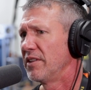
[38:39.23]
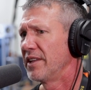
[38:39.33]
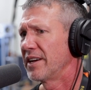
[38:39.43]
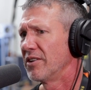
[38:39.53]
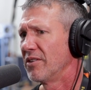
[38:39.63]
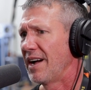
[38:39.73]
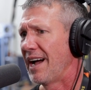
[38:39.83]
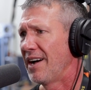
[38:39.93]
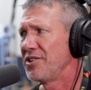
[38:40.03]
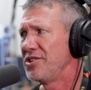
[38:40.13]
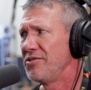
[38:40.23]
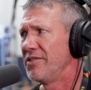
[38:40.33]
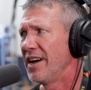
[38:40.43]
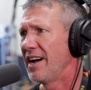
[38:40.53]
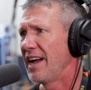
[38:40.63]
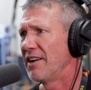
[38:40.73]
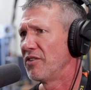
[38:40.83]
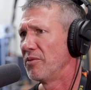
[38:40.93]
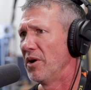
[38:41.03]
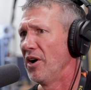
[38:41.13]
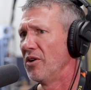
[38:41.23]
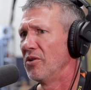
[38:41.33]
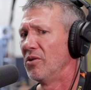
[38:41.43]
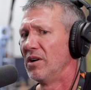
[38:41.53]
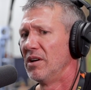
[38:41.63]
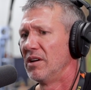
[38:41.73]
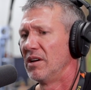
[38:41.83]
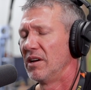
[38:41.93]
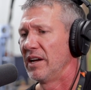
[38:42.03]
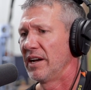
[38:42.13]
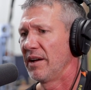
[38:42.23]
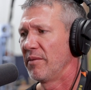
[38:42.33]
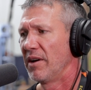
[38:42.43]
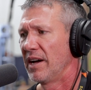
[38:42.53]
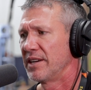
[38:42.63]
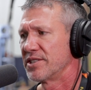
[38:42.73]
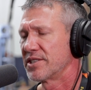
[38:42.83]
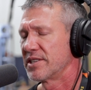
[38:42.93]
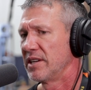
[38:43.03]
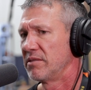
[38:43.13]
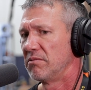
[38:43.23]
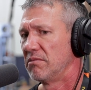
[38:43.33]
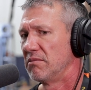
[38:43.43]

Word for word: And they go, how do you not have a bow? And I I just said,